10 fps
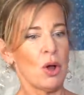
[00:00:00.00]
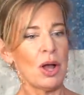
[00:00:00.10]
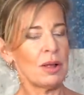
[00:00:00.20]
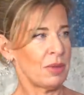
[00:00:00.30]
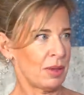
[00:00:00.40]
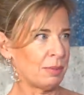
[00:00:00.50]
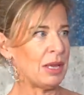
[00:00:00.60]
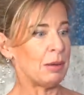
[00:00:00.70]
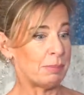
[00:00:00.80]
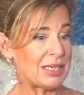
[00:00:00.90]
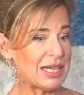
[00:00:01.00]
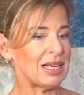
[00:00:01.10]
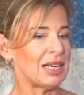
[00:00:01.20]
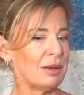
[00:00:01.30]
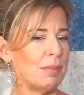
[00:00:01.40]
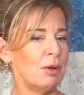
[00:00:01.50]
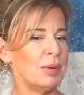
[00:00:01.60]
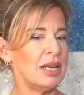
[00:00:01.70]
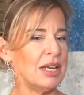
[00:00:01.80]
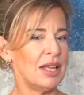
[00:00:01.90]
Mm, yes. In a particular
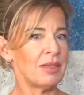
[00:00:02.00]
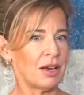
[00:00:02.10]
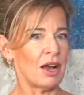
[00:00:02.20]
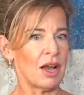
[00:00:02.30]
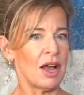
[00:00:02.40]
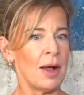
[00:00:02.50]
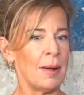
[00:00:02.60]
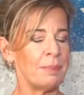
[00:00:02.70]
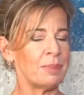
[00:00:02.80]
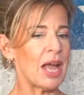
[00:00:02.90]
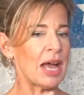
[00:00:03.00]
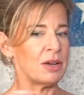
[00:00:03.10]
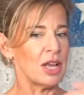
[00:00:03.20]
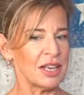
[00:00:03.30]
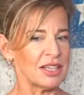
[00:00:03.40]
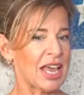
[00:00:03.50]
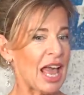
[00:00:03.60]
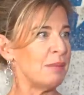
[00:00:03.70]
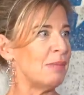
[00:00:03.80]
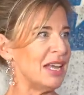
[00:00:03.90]
moment in it that I, um, and in
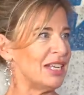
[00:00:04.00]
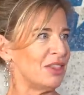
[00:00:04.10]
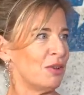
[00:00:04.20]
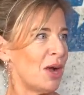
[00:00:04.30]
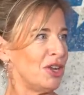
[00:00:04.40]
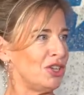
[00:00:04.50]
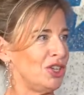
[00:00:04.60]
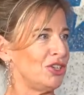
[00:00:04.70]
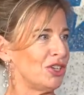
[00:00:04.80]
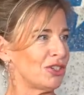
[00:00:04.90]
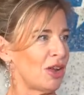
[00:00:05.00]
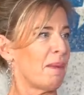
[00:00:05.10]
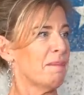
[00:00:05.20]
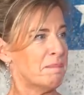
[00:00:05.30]
K Mid and the way she's just like,